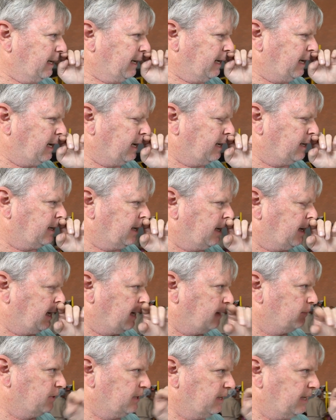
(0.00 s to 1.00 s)

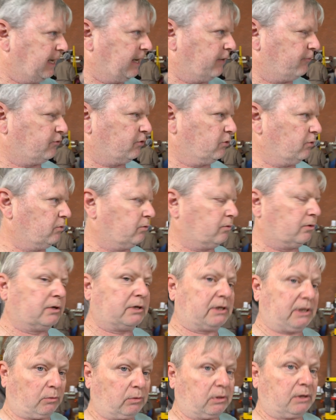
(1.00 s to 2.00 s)
I'm gonna have to
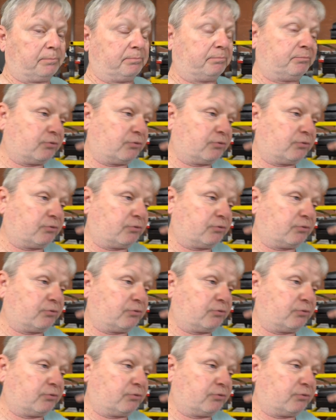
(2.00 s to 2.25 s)
go on a